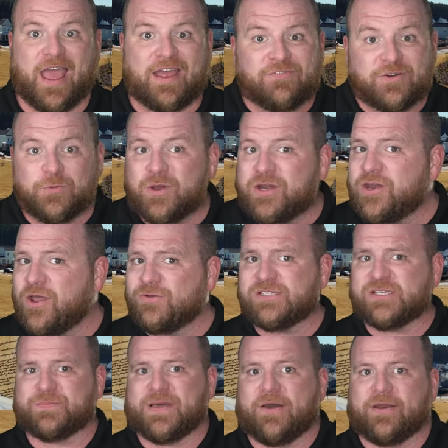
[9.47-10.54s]
Everyone
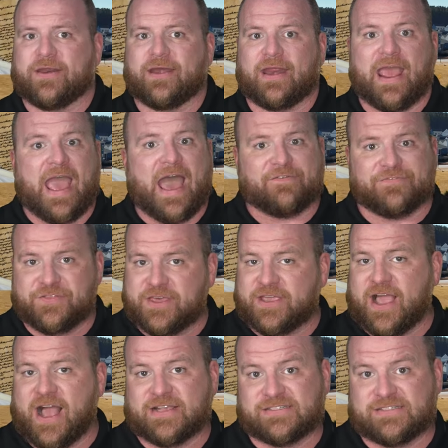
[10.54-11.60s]
knows about it. Half of the
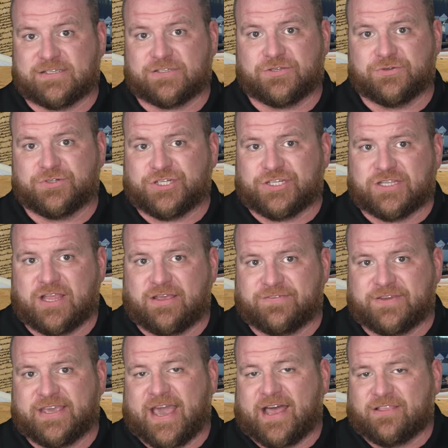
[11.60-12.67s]

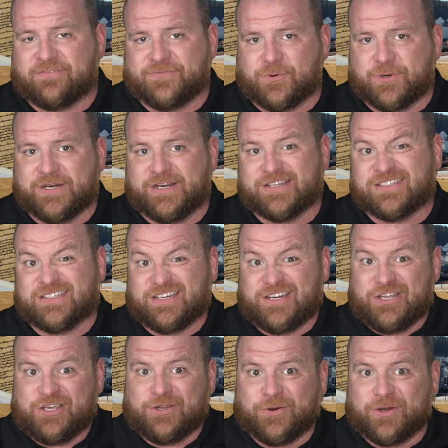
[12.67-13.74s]
Constitution-loving Californians and
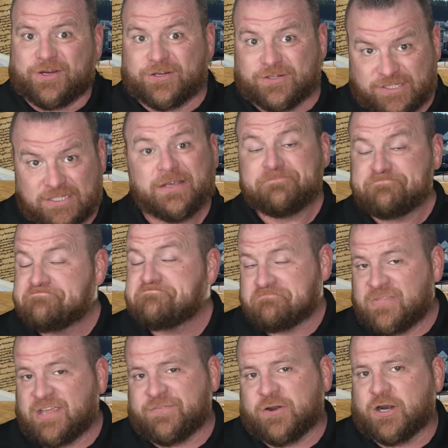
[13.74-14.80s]
New Yorkers,
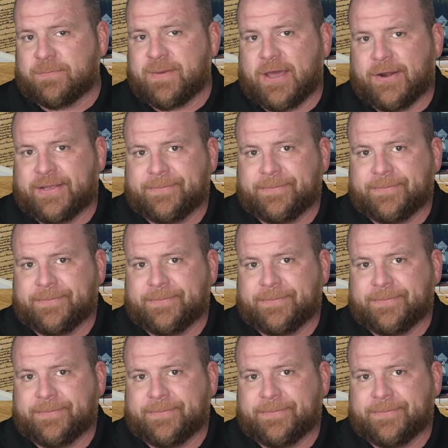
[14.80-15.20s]
they've heard about